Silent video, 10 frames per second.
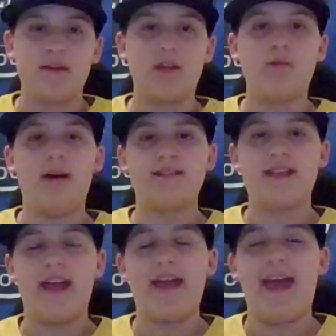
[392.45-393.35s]

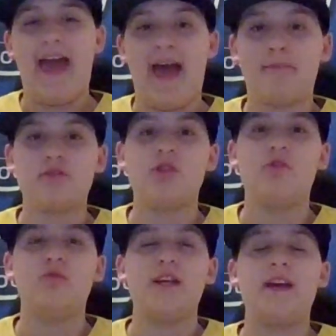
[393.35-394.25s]
USA
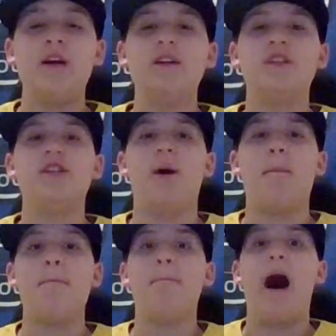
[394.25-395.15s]
absolutely
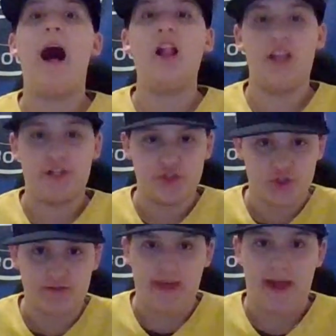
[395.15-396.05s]

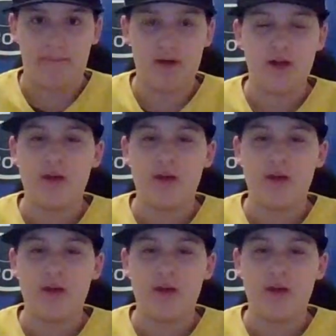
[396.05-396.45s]
demolished them.